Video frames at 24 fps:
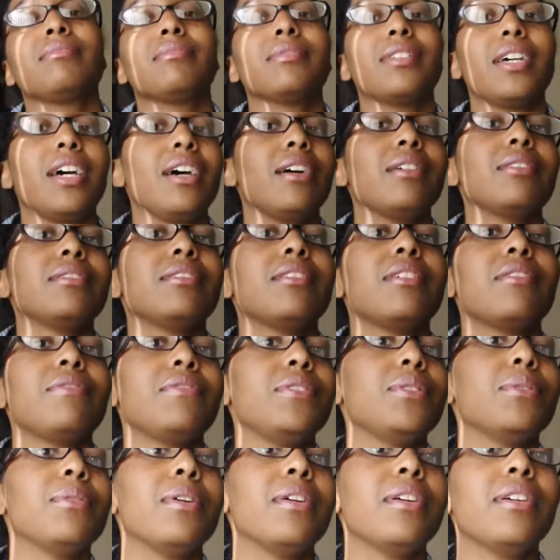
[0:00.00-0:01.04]
I don't know, a
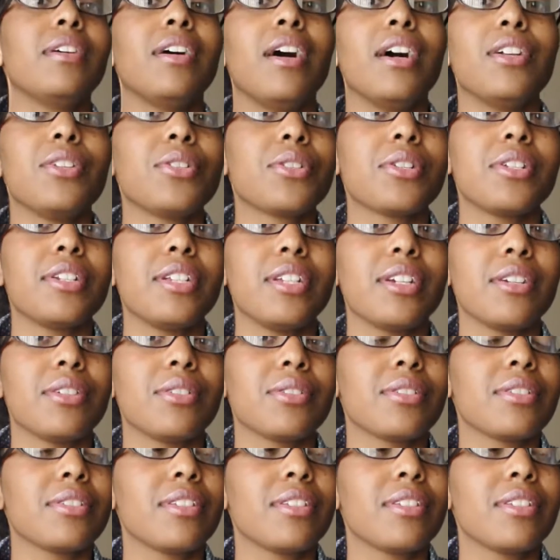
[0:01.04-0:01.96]
few hundred years.